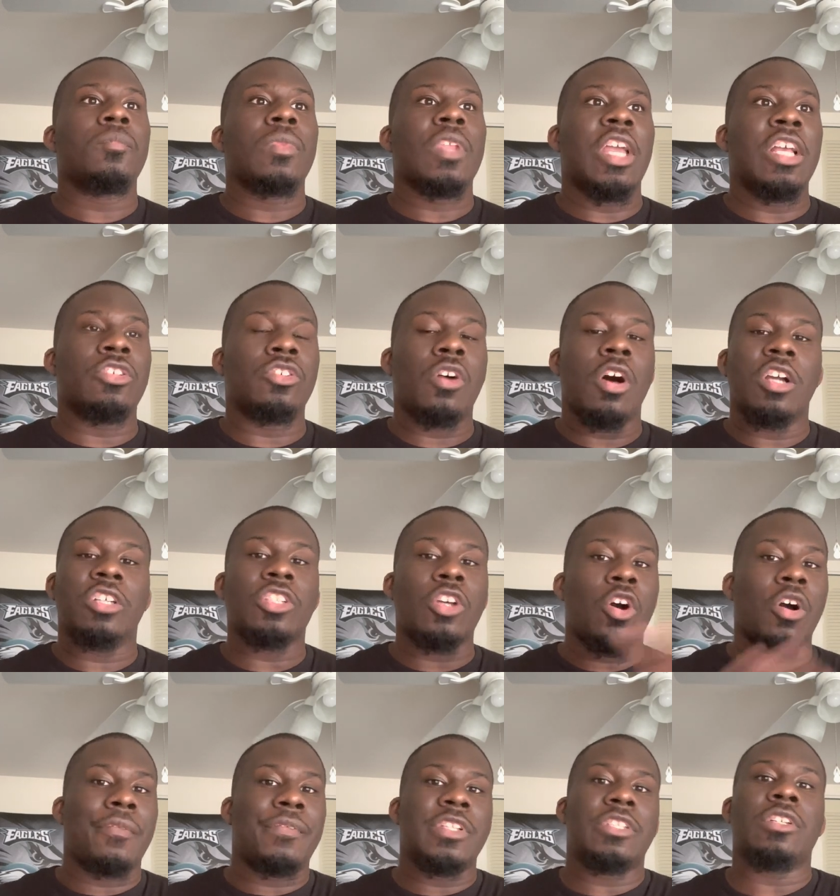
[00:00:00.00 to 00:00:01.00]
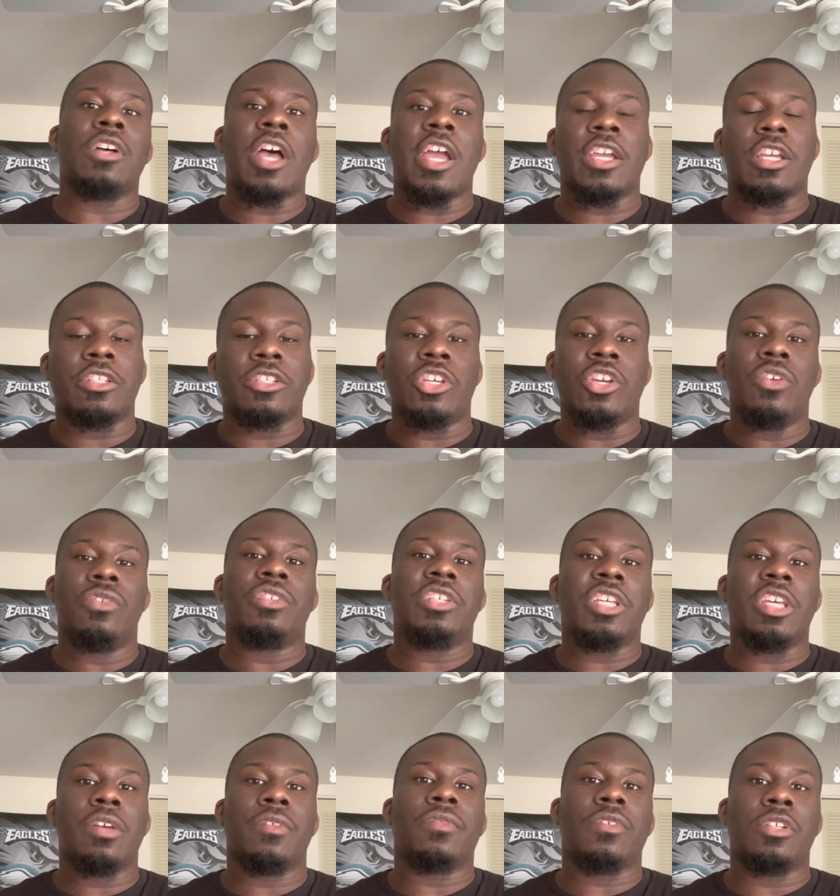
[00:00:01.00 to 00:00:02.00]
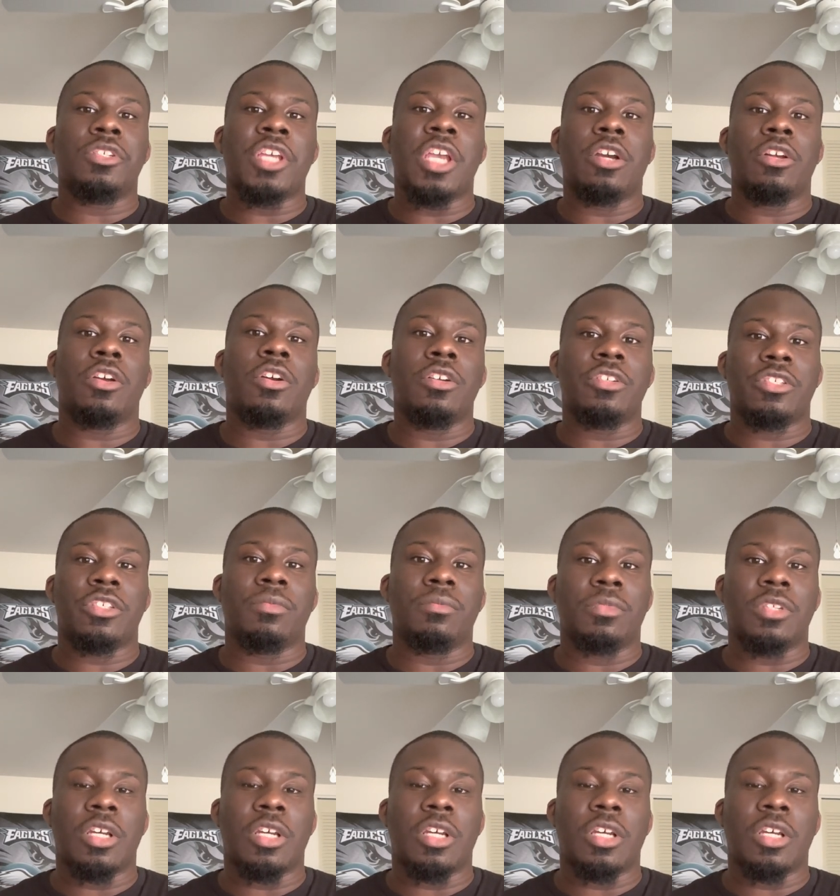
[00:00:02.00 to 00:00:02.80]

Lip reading: As long as the offensive line continues to give Jalen Hurts